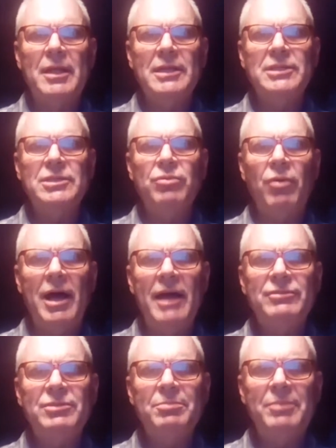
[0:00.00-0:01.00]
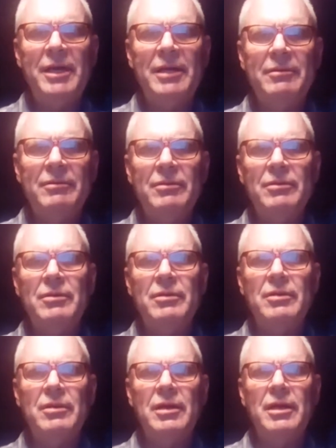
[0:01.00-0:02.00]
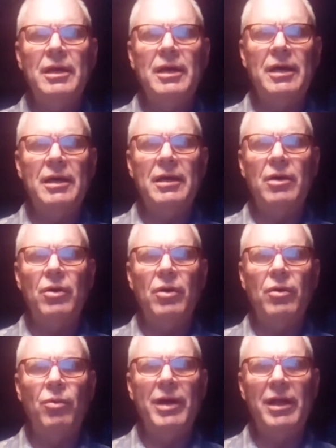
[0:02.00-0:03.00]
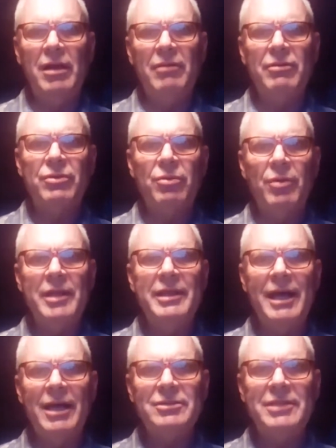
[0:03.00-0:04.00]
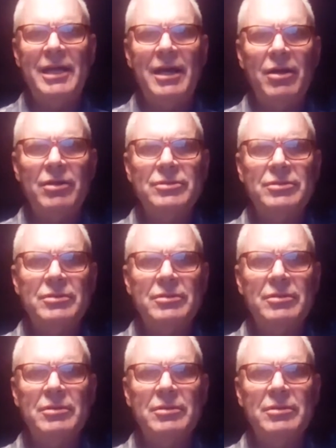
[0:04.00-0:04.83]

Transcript: This is why I've spent well over 20,000 hours